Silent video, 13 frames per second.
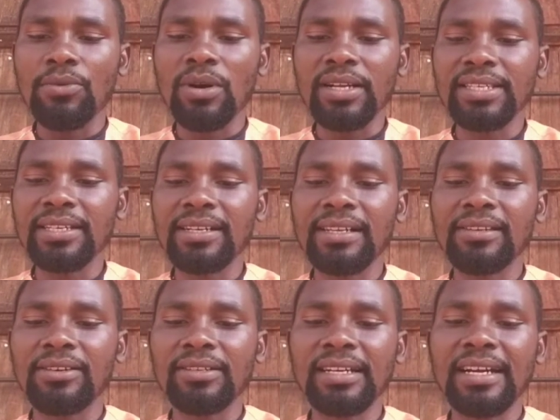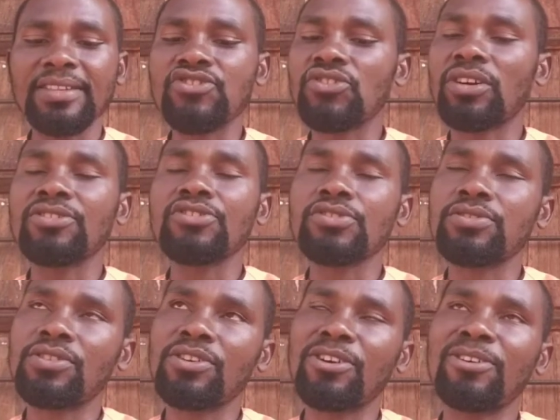walking along at your
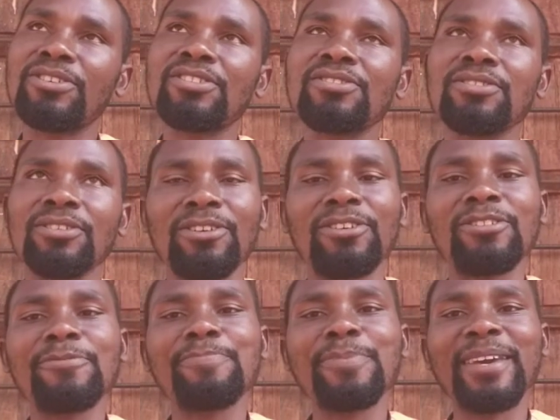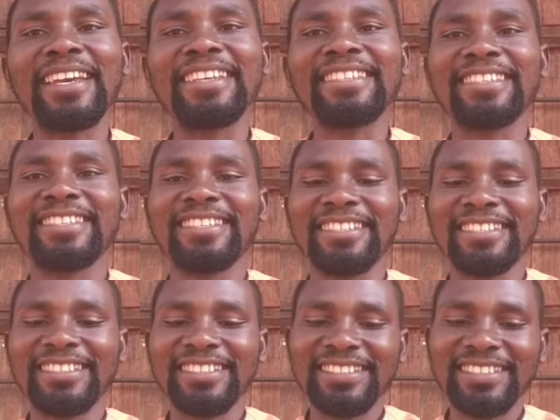slow pace?"